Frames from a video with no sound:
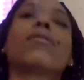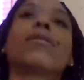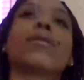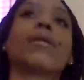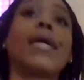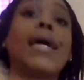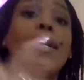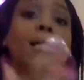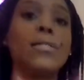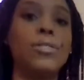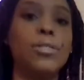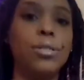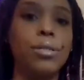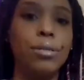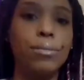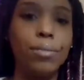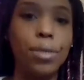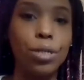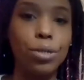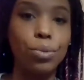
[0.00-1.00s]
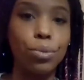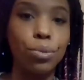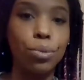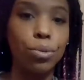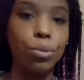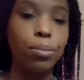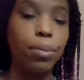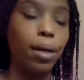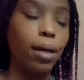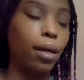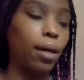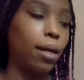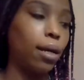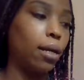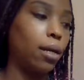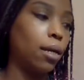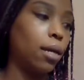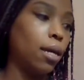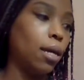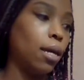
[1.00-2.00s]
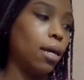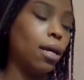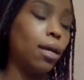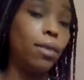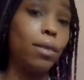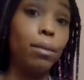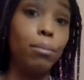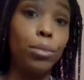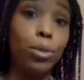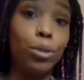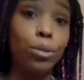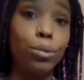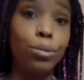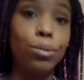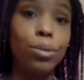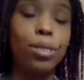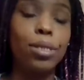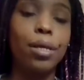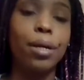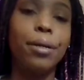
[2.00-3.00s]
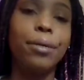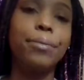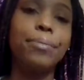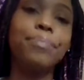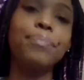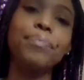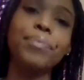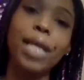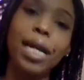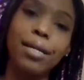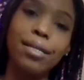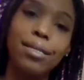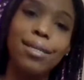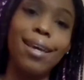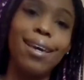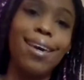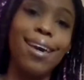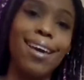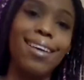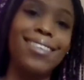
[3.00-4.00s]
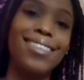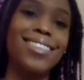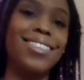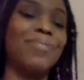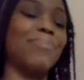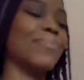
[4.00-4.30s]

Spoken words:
Cancer is ruled by the moon, so I say Cancer.